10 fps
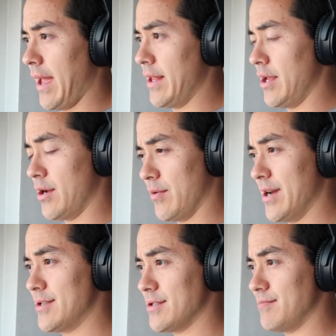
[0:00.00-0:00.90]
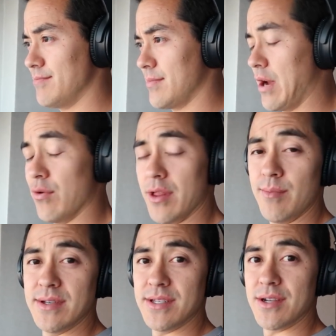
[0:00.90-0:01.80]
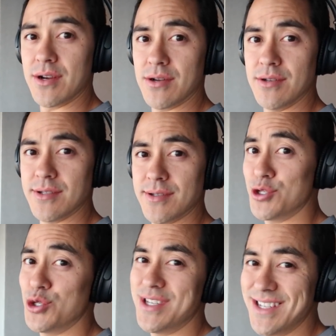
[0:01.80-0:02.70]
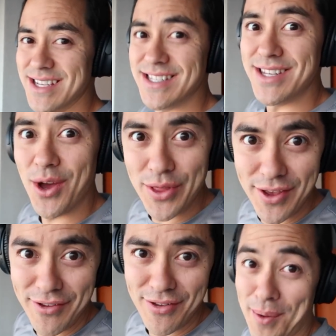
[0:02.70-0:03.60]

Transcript: And you know what? I really miss the girls. But Judy doesn't know this.